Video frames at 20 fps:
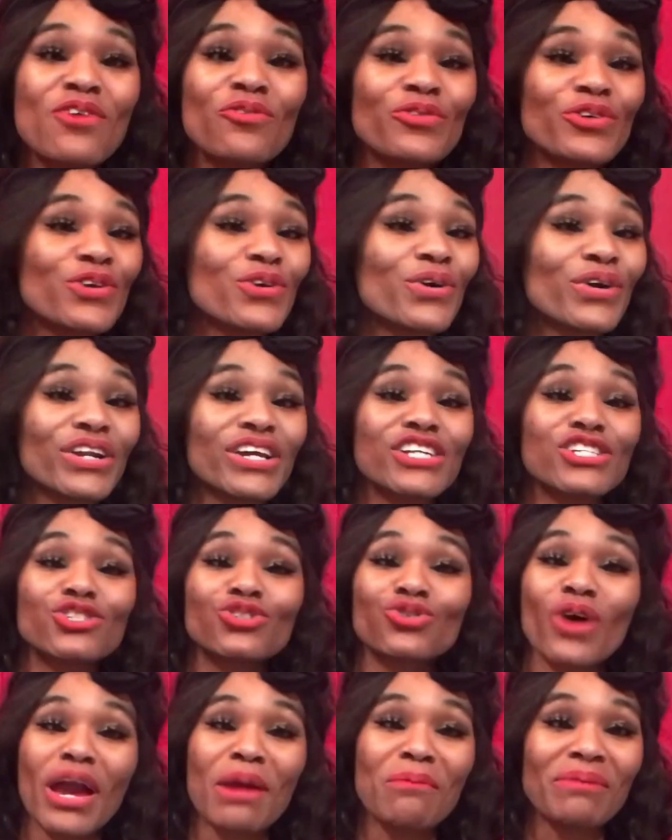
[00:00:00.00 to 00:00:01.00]
You're going to
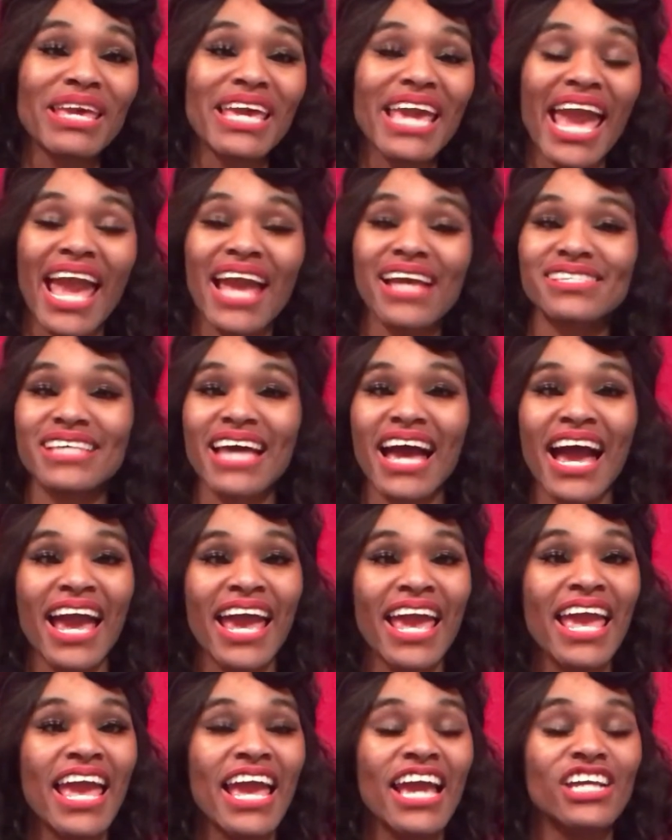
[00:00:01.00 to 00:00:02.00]
join me as
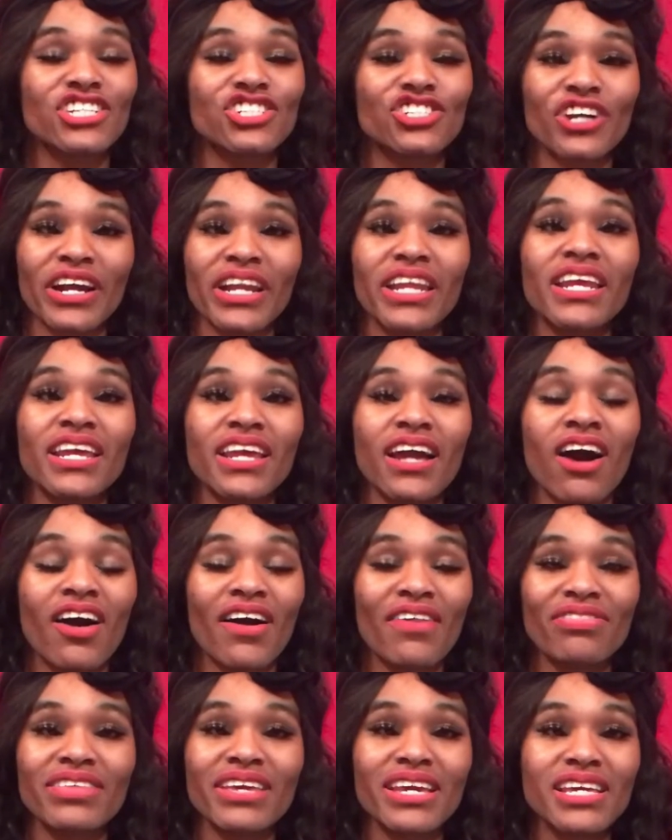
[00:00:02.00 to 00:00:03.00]
I journey
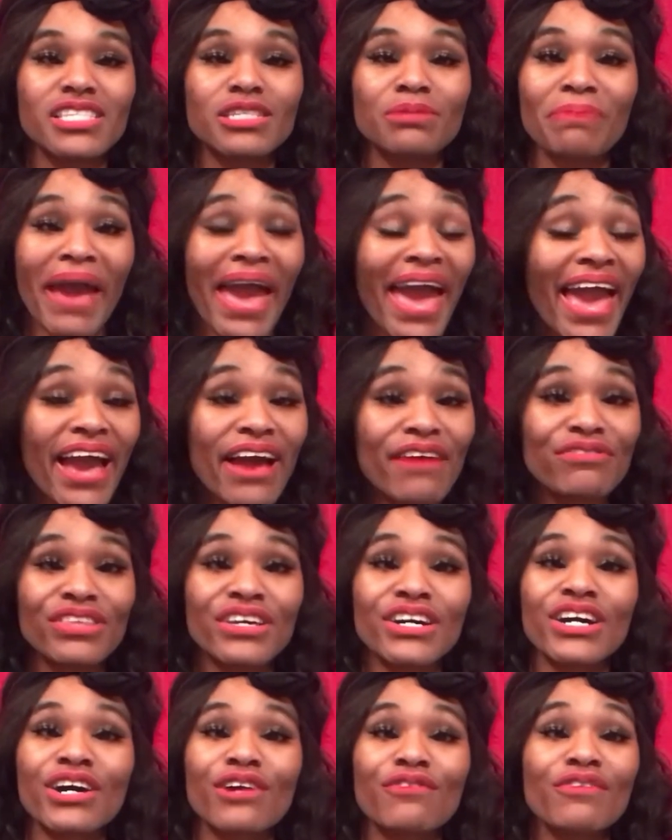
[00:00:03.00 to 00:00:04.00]
on this path
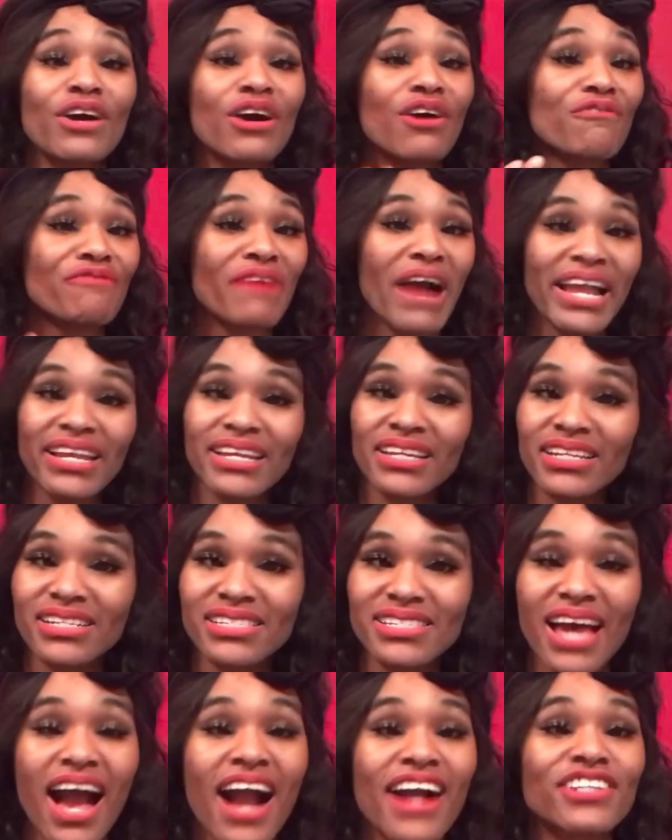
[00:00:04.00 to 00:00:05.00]
of finding a
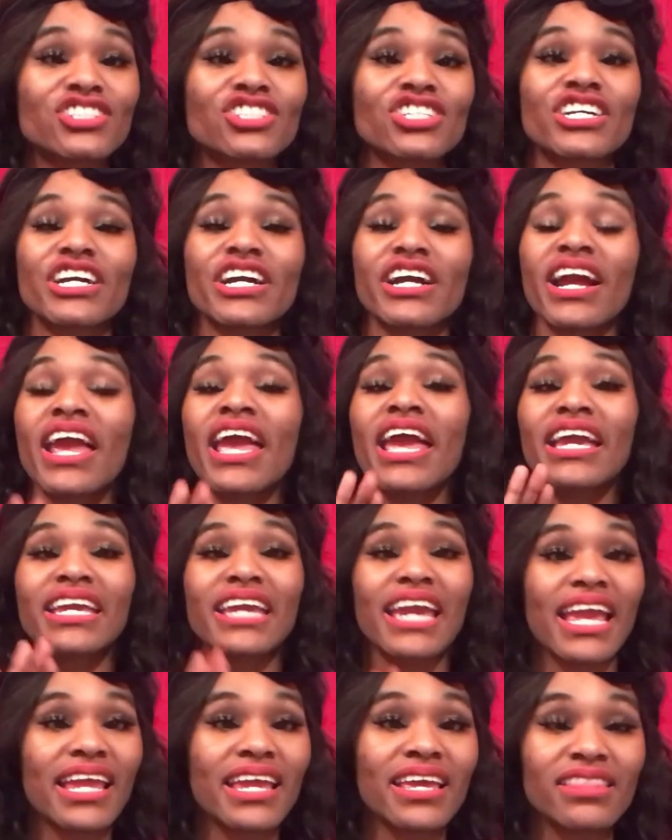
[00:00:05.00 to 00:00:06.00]
doctor,
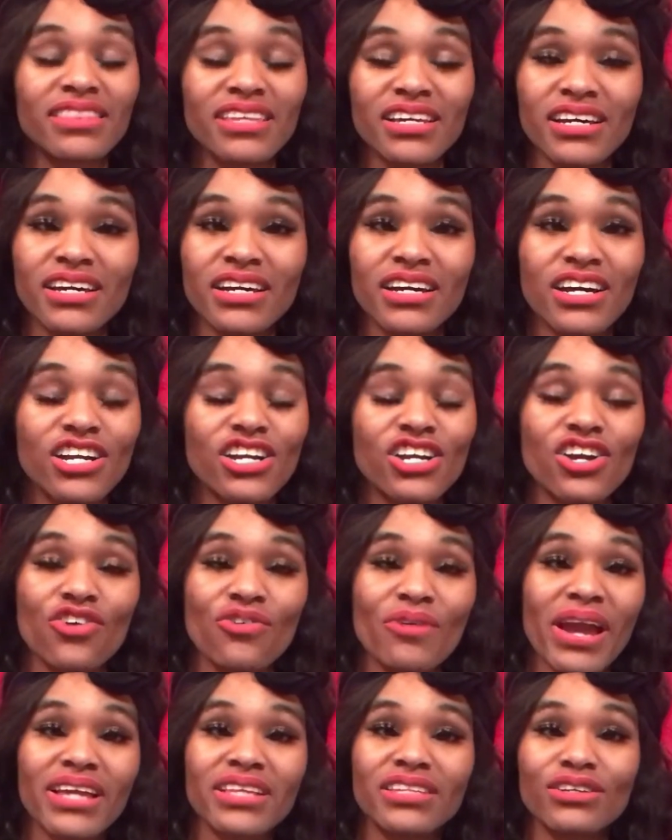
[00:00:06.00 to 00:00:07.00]
getting the
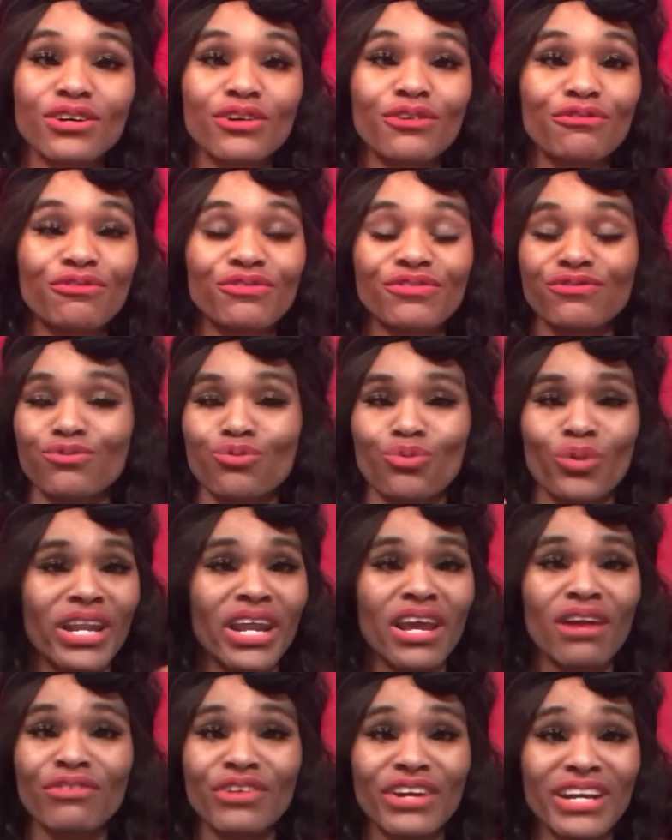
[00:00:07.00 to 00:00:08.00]
corrective,
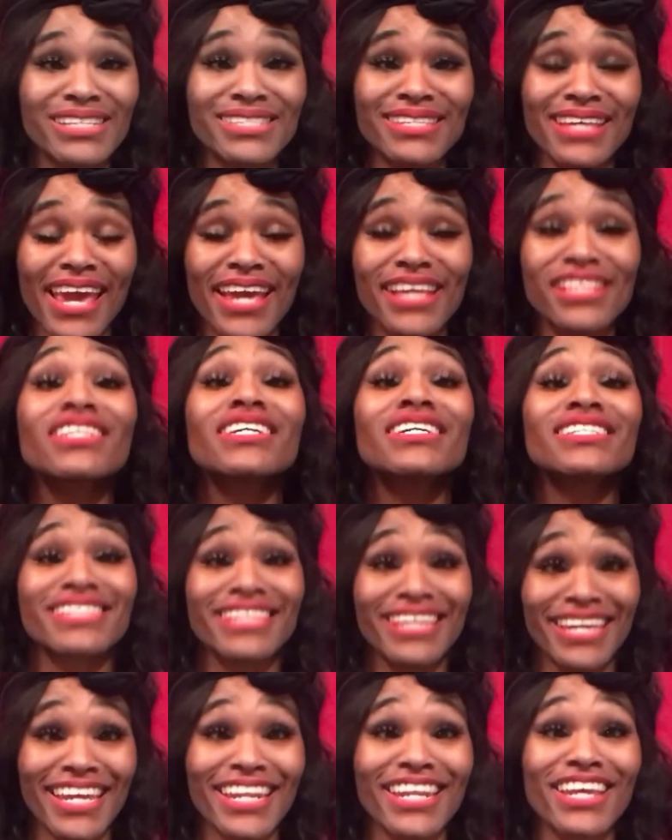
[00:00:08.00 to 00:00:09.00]
whatever it takes
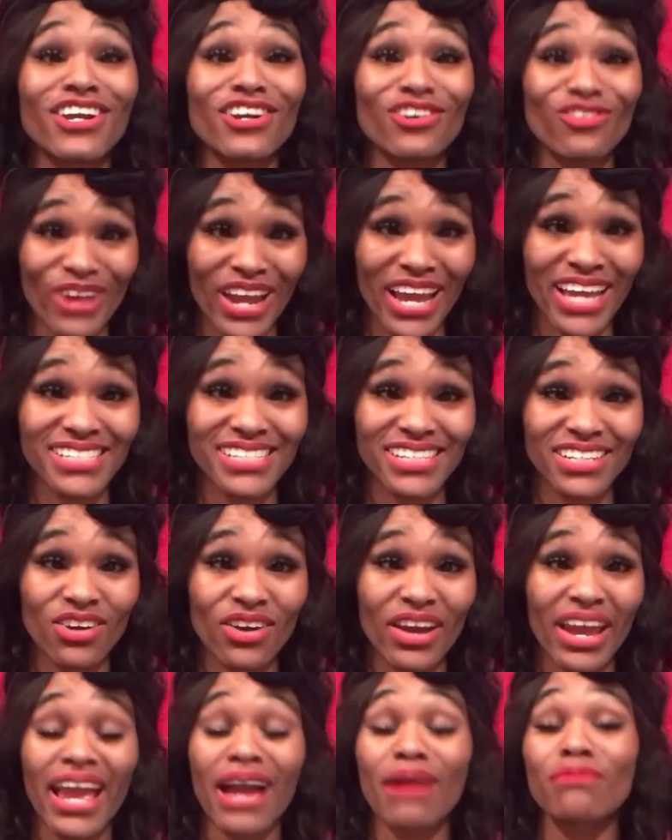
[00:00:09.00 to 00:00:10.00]
to get it corrected,
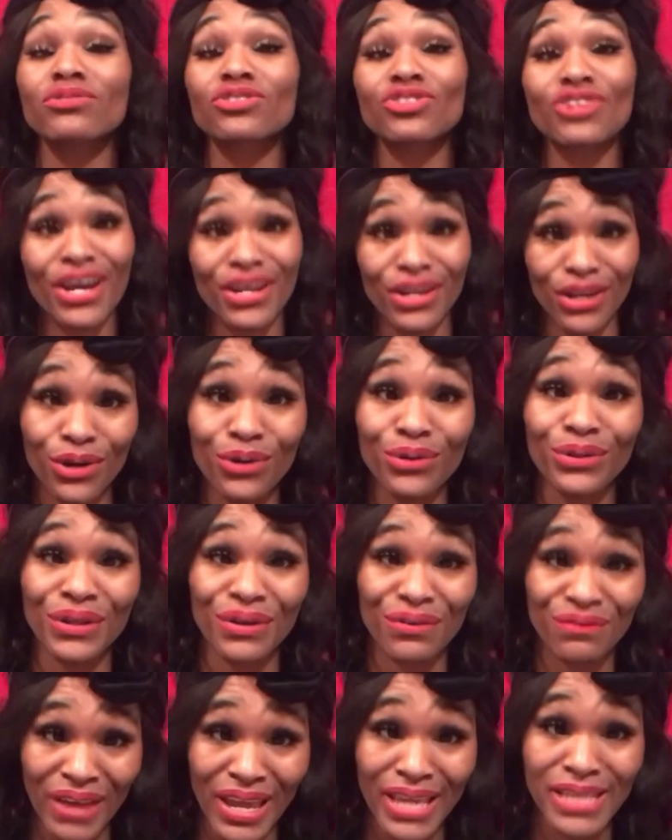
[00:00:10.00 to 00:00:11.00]
okay? I'm trying to go the
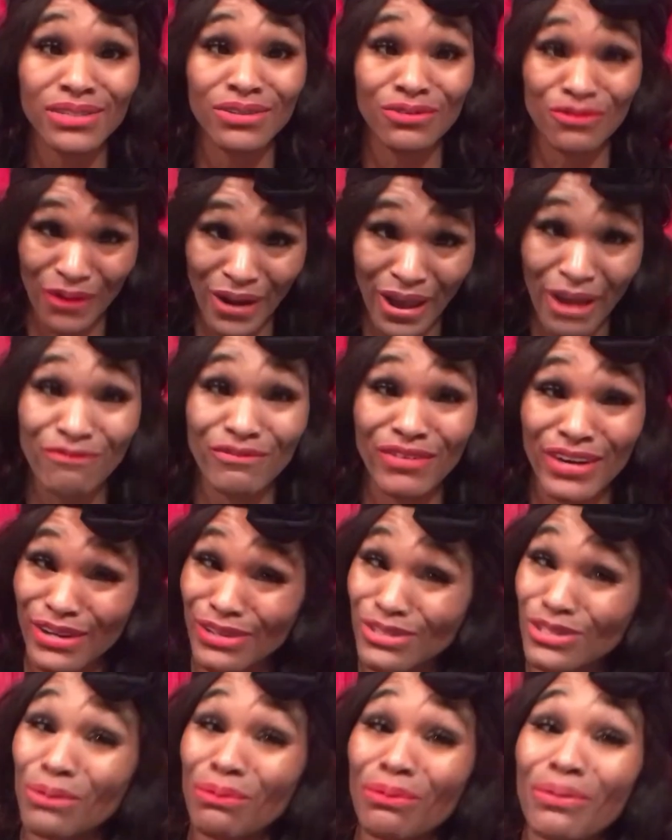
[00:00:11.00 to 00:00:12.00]
invasive route
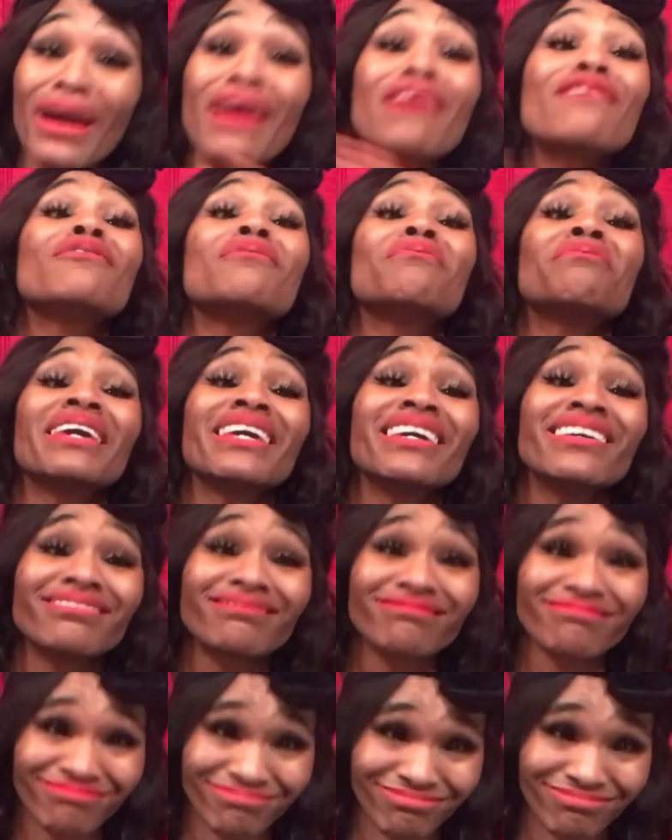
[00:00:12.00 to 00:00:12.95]
first, so pray for me.